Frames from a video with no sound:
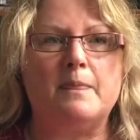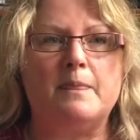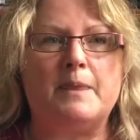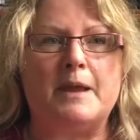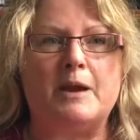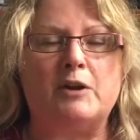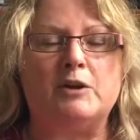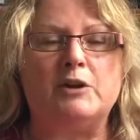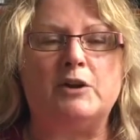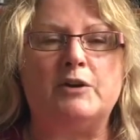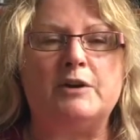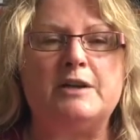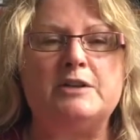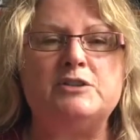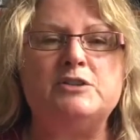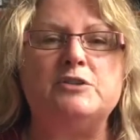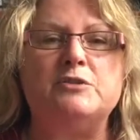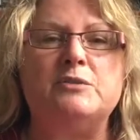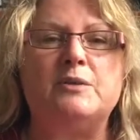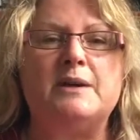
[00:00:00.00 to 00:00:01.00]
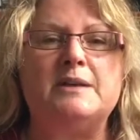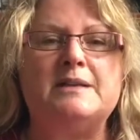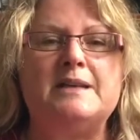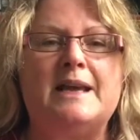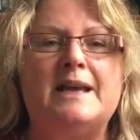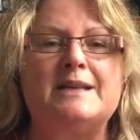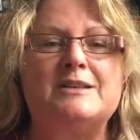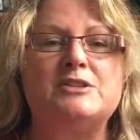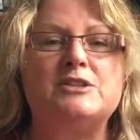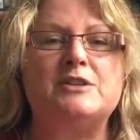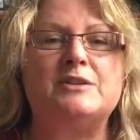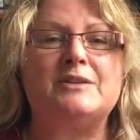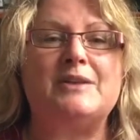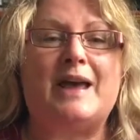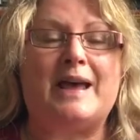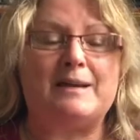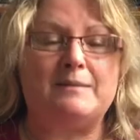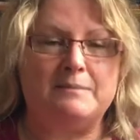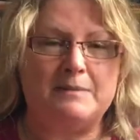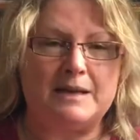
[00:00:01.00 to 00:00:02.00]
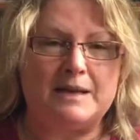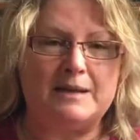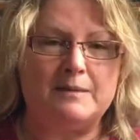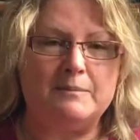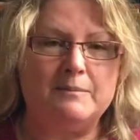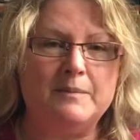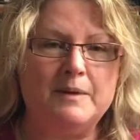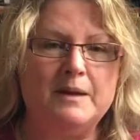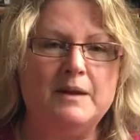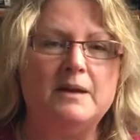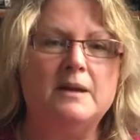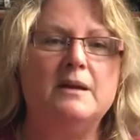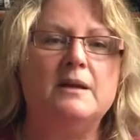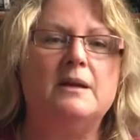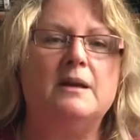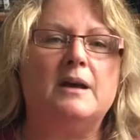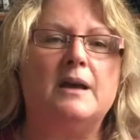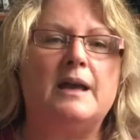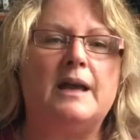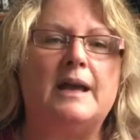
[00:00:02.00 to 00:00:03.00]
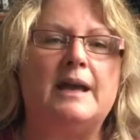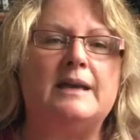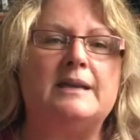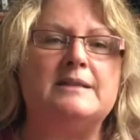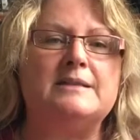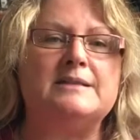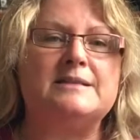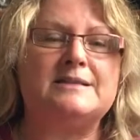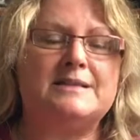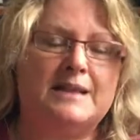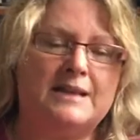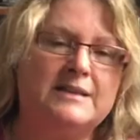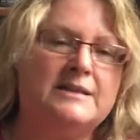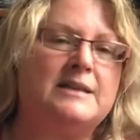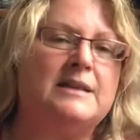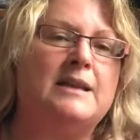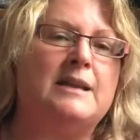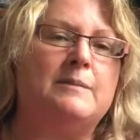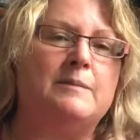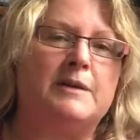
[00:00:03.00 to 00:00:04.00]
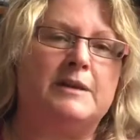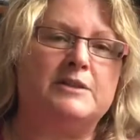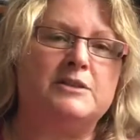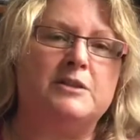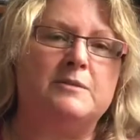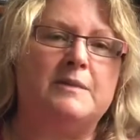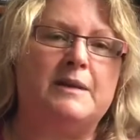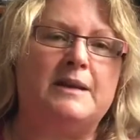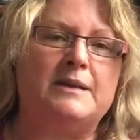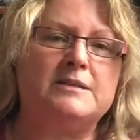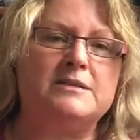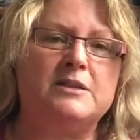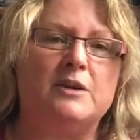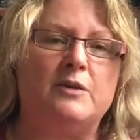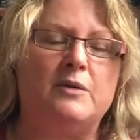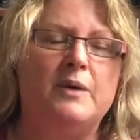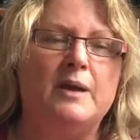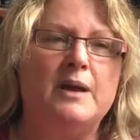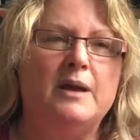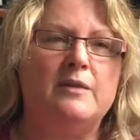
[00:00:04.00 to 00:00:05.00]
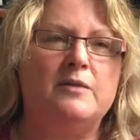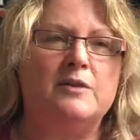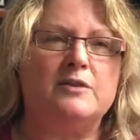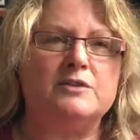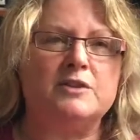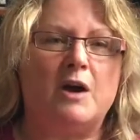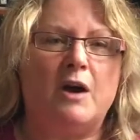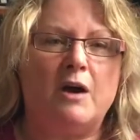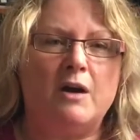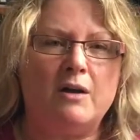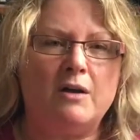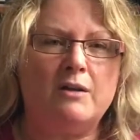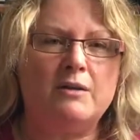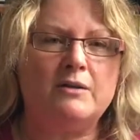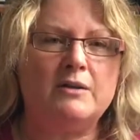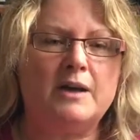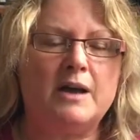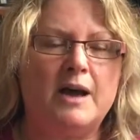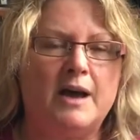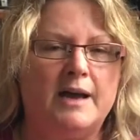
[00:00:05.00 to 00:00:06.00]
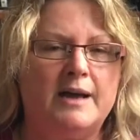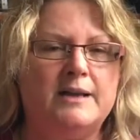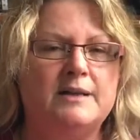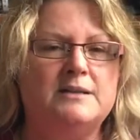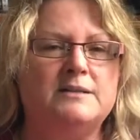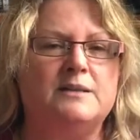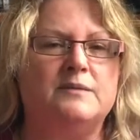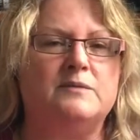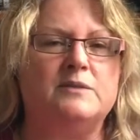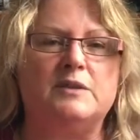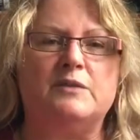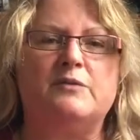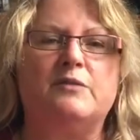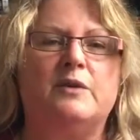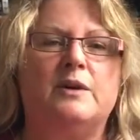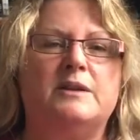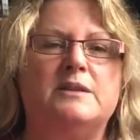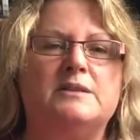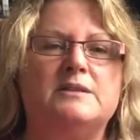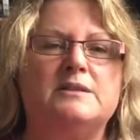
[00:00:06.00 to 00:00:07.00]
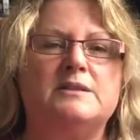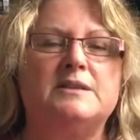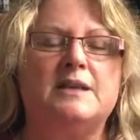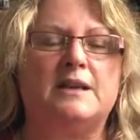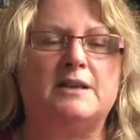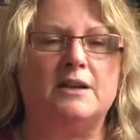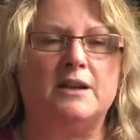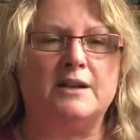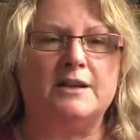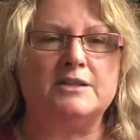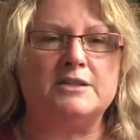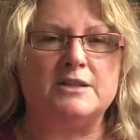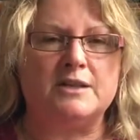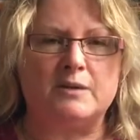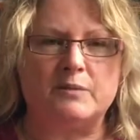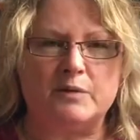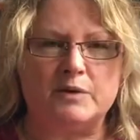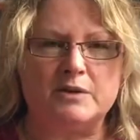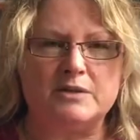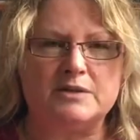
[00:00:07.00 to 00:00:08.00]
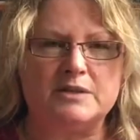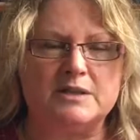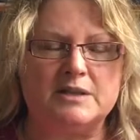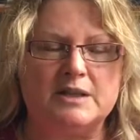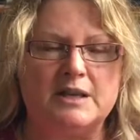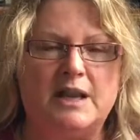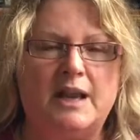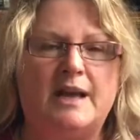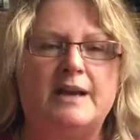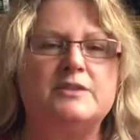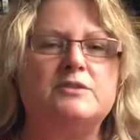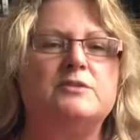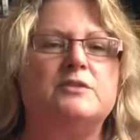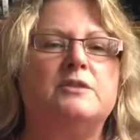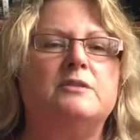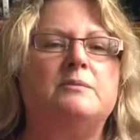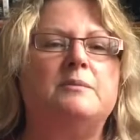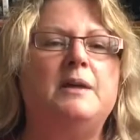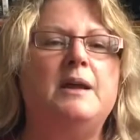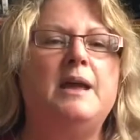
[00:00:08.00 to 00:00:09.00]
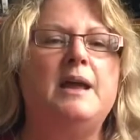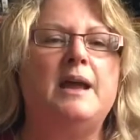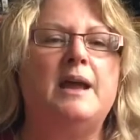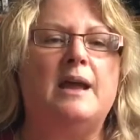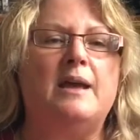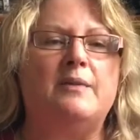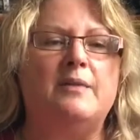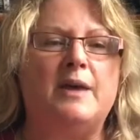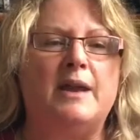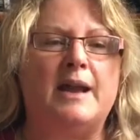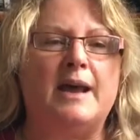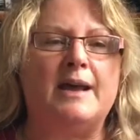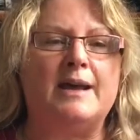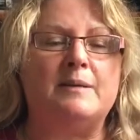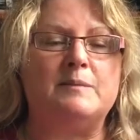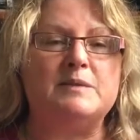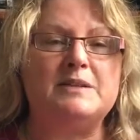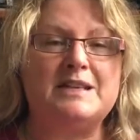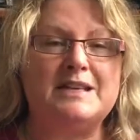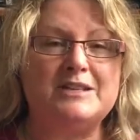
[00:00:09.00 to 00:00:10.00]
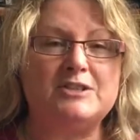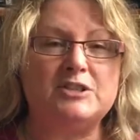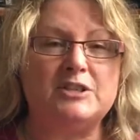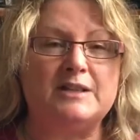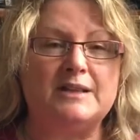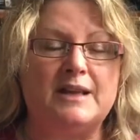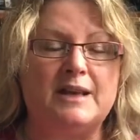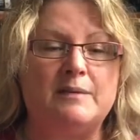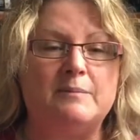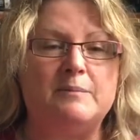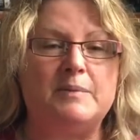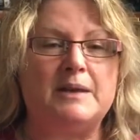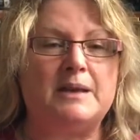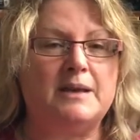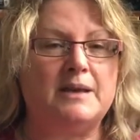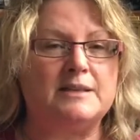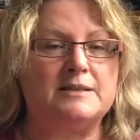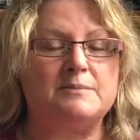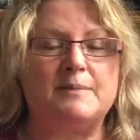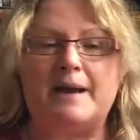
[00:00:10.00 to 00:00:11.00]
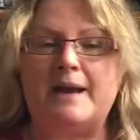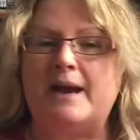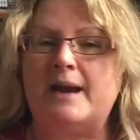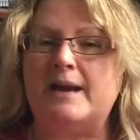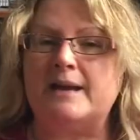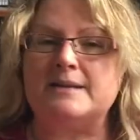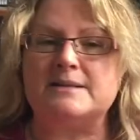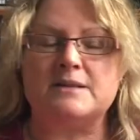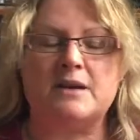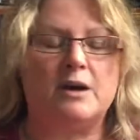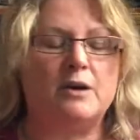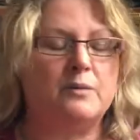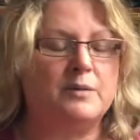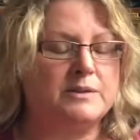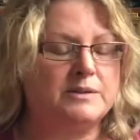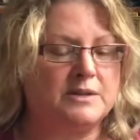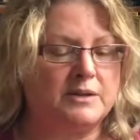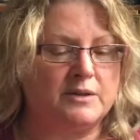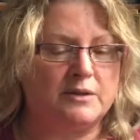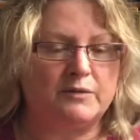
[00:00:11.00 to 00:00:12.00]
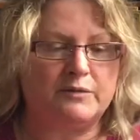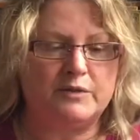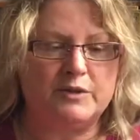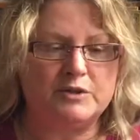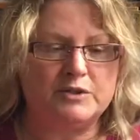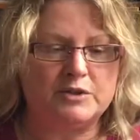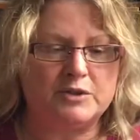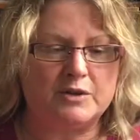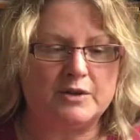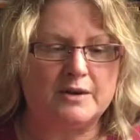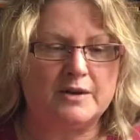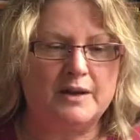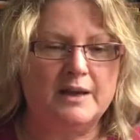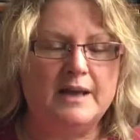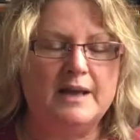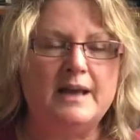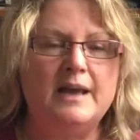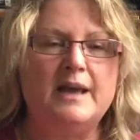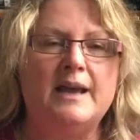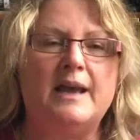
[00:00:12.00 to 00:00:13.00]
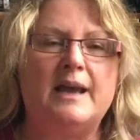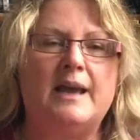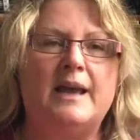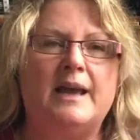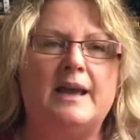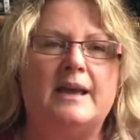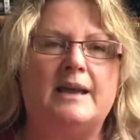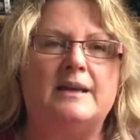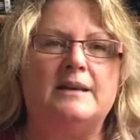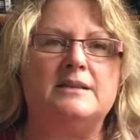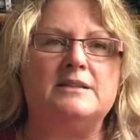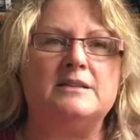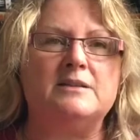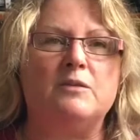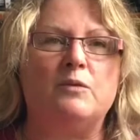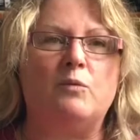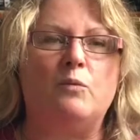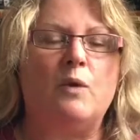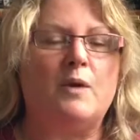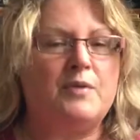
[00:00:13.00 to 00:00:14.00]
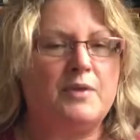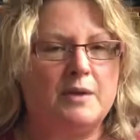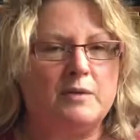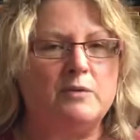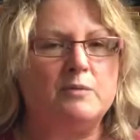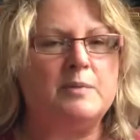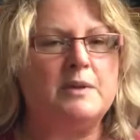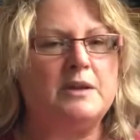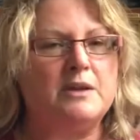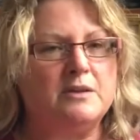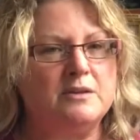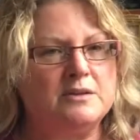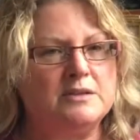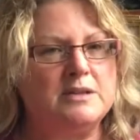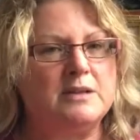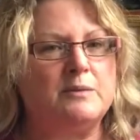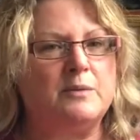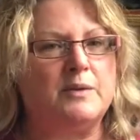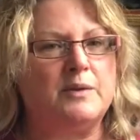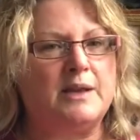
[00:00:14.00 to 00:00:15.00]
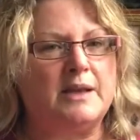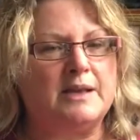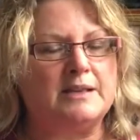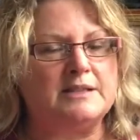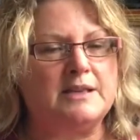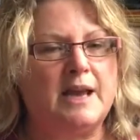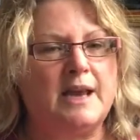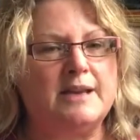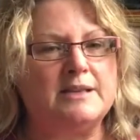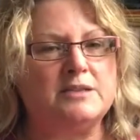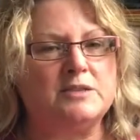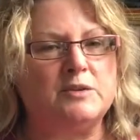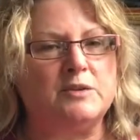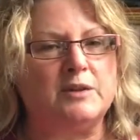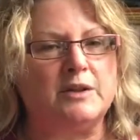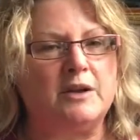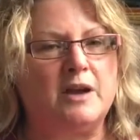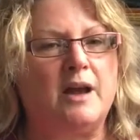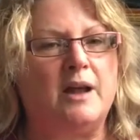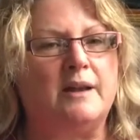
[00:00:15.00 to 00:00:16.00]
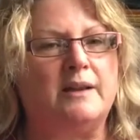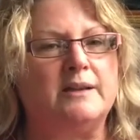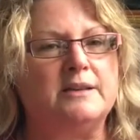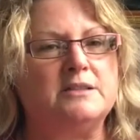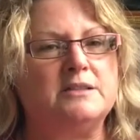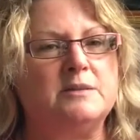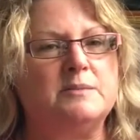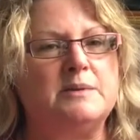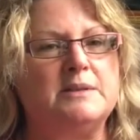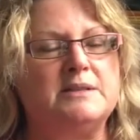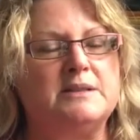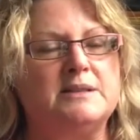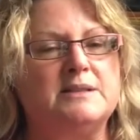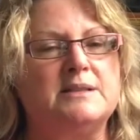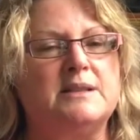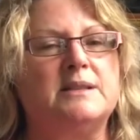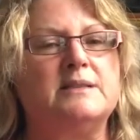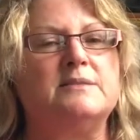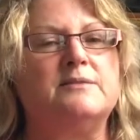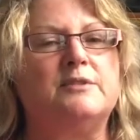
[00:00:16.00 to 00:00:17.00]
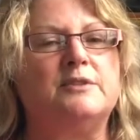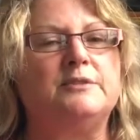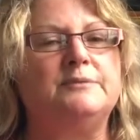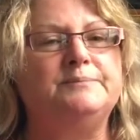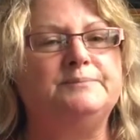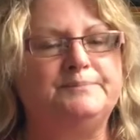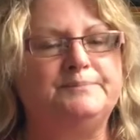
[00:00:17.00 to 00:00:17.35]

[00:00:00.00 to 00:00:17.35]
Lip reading: They are learning to attach that meme and send an email to me. So there's all kinds of different technology that we're using in the classroom and that I am teaching them because my eye is always on their future and what they will be using when they get to high school and college to be successful.